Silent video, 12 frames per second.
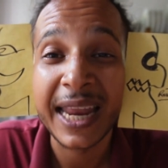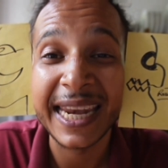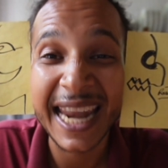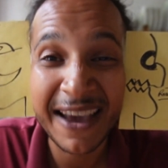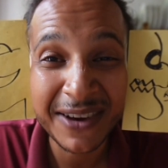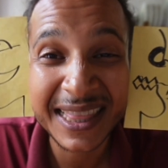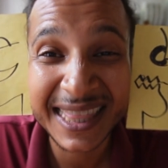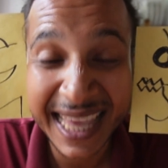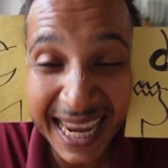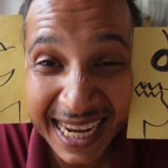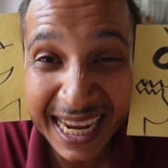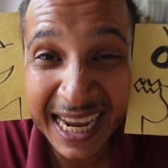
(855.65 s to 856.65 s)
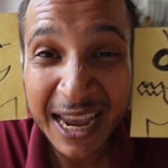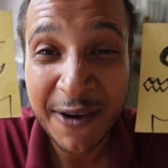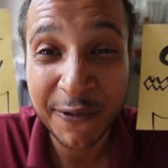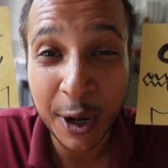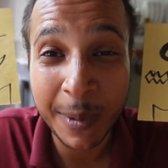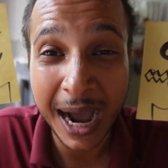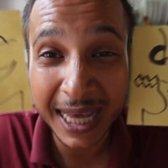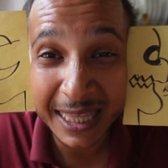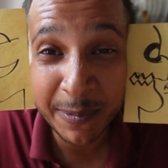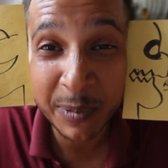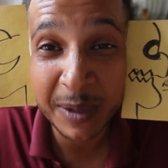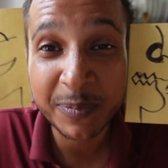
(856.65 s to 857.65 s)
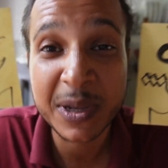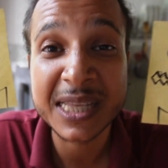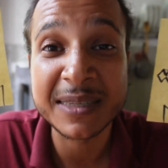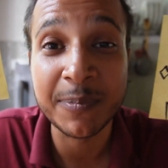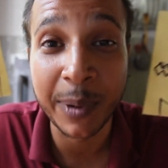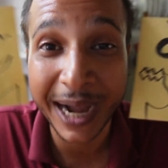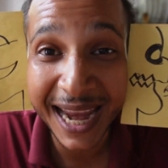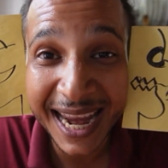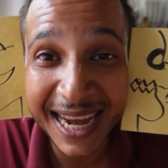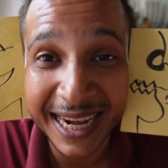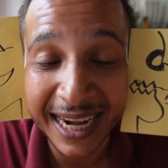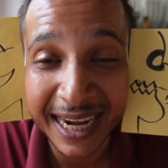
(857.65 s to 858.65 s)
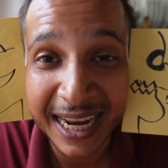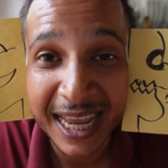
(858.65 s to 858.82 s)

Never think from other people's brain.